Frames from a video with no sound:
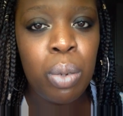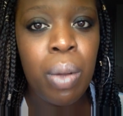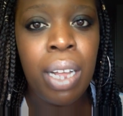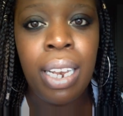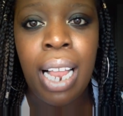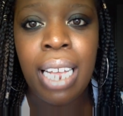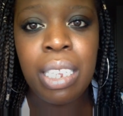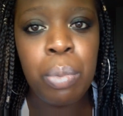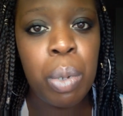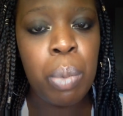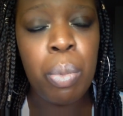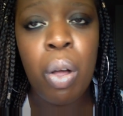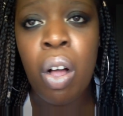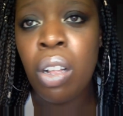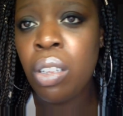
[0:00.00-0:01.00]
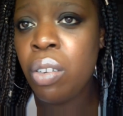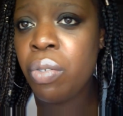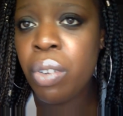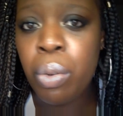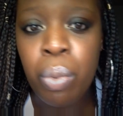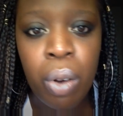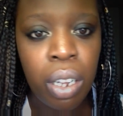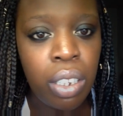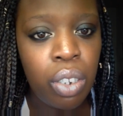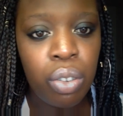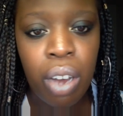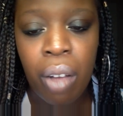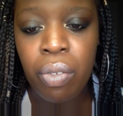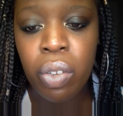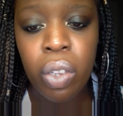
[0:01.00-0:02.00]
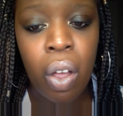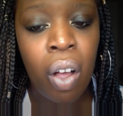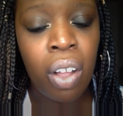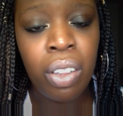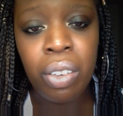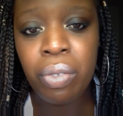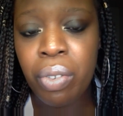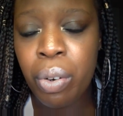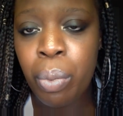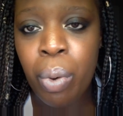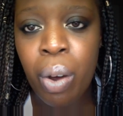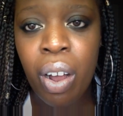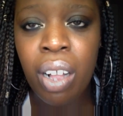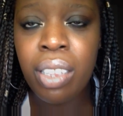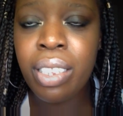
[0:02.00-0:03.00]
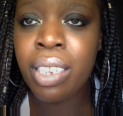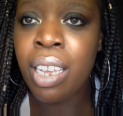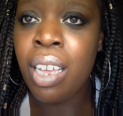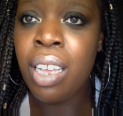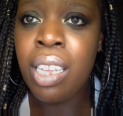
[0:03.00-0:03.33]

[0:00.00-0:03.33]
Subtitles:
to a lot of people all over the world. He travels all over the world